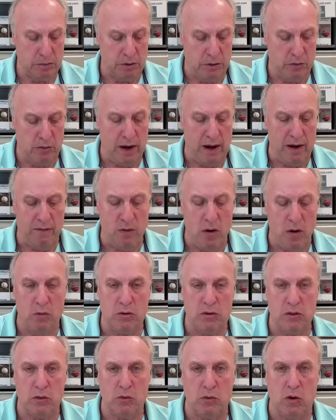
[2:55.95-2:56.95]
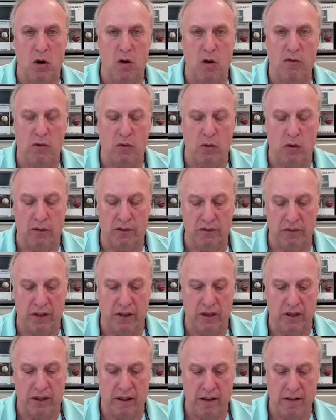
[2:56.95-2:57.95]
But Ralph, what was your overall
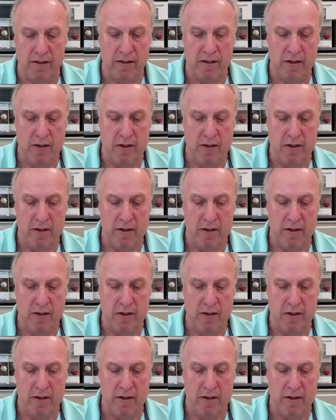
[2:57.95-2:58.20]
feeling?